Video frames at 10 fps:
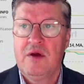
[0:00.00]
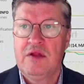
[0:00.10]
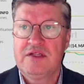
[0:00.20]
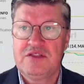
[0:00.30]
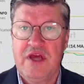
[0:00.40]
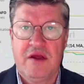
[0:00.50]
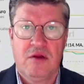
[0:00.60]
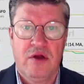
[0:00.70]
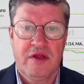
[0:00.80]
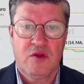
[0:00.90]
Let's take
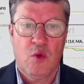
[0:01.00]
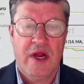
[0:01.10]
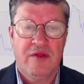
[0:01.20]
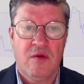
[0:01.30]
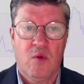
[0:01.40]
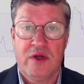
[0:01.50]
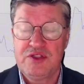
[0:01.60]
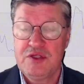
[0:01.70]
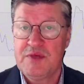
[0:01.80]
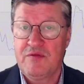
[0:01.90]
a look at the weather, or
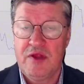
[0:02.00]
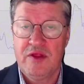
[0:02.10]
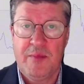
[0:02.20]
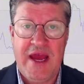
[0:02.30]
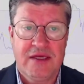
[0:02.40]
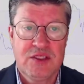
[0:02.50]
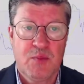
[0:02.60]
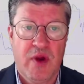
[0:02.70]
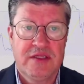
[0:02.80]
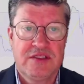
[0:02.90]
excuse me, the front to back
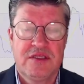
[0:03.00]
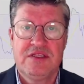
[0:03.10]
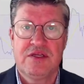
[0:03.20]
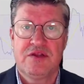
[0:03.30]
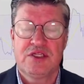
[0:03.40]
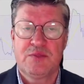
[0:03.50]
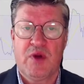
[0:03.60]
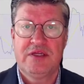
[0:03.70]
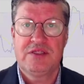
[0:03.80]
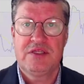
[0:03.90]
spreads. These are the
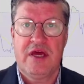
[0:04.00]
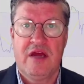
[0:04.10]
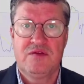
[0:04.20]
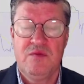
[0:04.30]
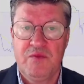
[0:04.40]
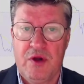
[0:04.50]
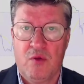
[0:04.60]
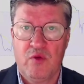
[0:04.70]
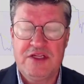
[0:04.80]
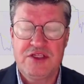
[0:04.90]
spreads that have,
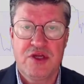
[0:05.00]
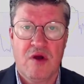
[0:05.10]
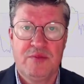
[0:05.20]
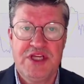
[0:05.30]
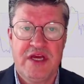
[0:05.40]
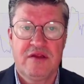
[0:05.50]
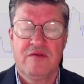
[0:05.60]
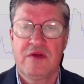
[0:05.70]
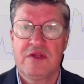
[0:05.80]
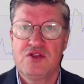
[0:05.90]
reached our
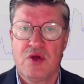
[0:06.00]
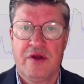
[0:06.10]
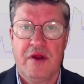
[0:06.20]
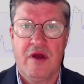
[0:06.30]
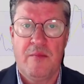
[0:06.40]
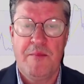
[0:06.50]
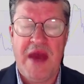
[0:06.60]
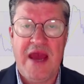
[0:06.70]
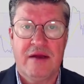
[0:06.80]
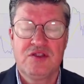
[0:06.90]
objective and started to come
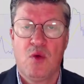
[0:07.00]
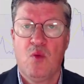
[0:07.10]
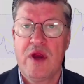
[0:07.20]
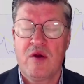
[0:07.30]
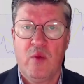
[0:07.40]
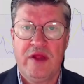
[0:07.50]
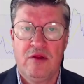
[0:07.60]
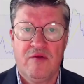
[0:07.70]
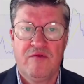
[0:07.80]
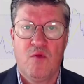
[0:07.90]
back. So where can we
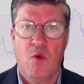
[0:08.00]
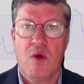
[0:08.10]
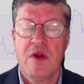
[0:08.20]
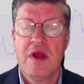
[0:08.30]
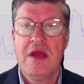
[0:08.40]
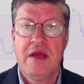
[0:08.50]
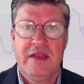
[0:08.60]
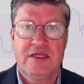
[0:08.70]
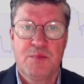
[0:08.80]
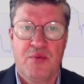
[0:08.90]
look for
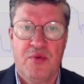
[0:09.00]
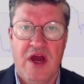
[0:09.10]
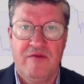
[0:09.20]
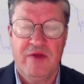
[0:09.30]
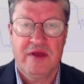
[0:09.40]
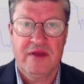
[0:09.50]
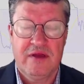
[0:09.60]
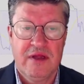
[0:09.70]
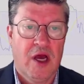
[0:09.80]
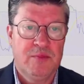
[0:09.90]
next profit
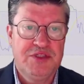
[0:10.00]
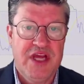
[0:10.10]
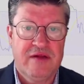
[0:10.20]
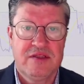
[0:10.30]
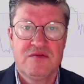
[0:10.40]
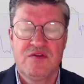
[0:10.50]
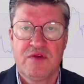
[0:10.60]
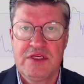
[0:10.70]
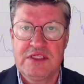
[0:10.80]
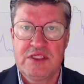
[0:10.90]
objectives
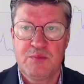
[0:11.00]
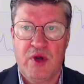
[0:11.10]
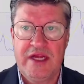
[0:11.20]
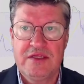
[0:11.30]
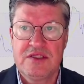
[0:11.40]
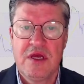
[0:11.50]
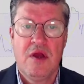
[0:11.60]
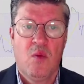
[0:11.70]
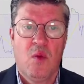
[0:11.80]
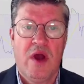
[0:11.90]
for these spreads?
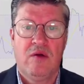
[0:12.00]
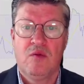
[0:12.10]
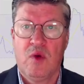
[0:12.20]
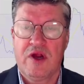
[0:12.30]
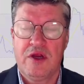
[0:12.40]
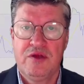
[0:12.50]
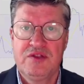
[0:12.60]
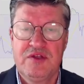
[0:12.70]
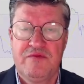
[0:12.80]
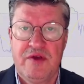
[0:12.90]
Well, we're going to
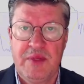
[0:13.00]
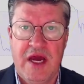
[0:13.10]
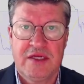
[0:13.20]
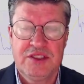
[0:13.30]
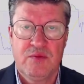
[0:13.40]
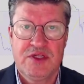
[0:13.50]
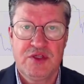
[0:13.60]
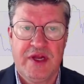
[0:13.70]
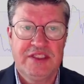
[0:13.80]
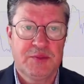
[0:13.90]
use the Fibonacci
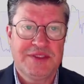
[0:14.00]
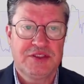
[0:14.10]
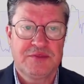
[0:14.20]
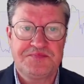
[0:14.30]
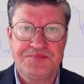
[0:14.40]
retracements.